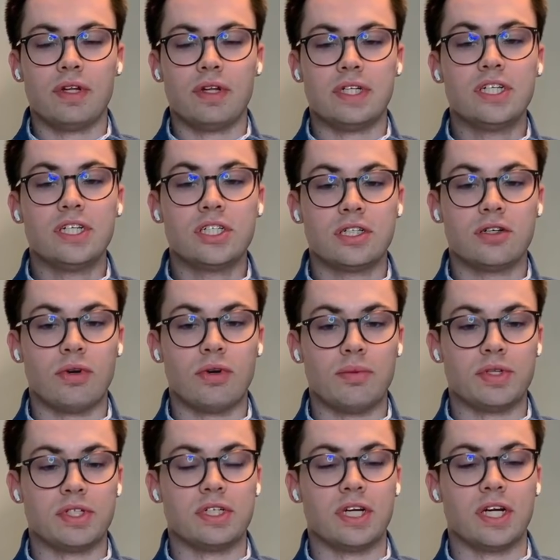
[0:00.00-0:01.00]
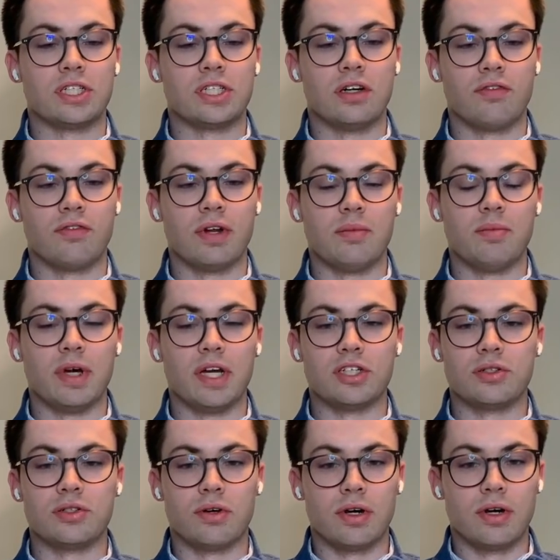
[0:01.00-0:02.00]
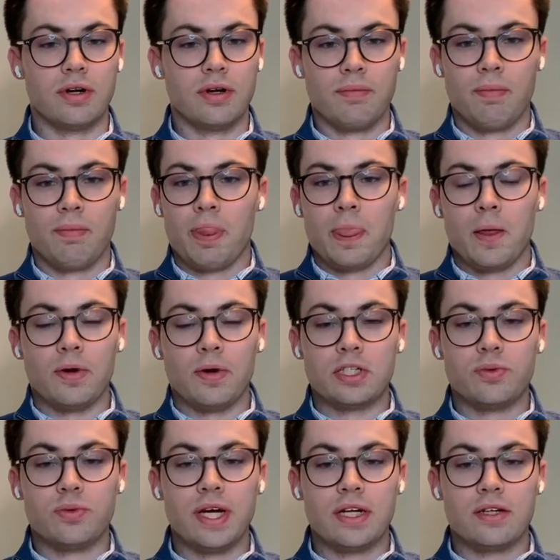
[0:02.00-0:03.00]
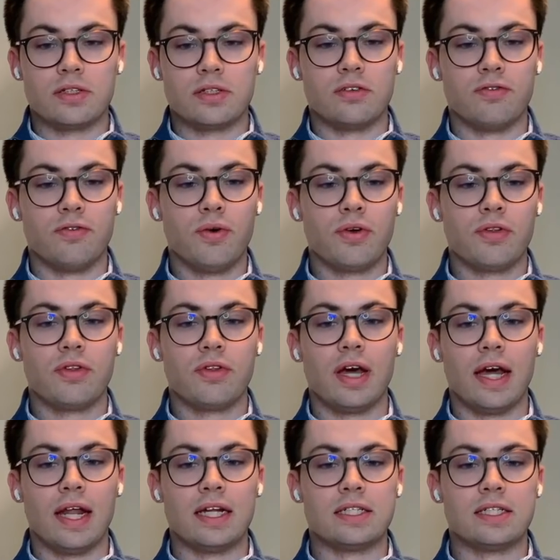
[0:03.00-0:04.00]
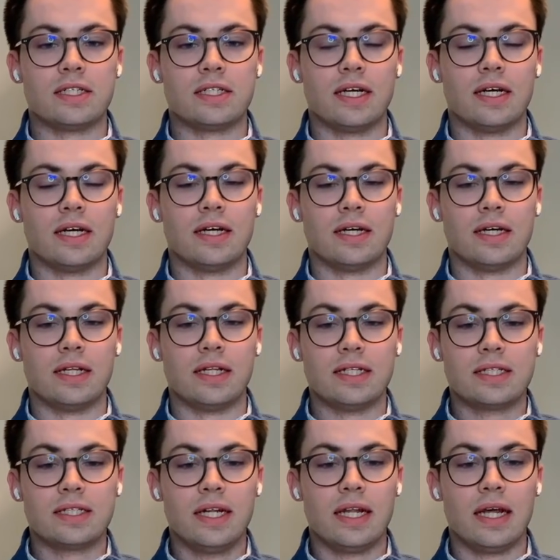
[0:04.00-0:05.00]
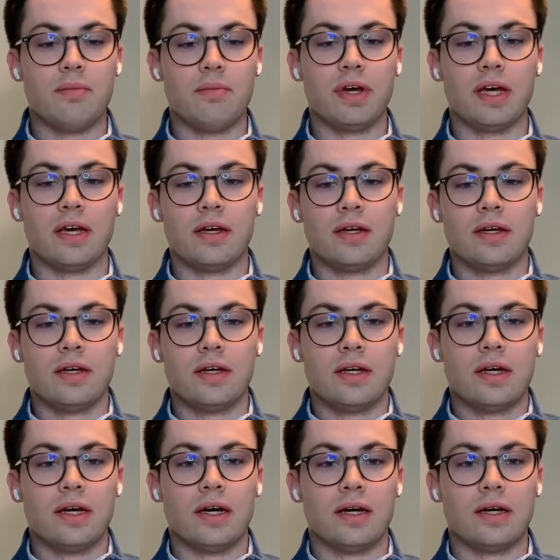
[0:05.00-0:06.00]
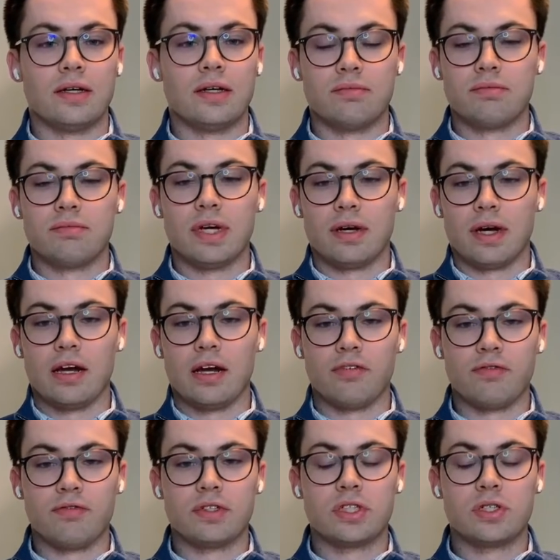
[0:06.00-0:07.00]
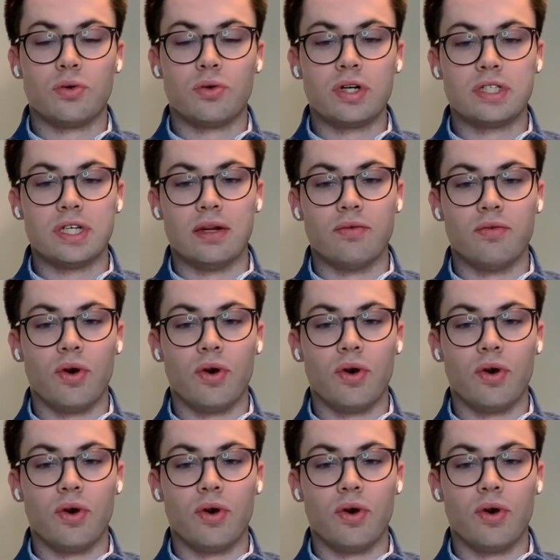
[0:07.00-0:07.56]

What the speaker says: digital representation of an image or a tweet or so forth. And this can then be kind of stored in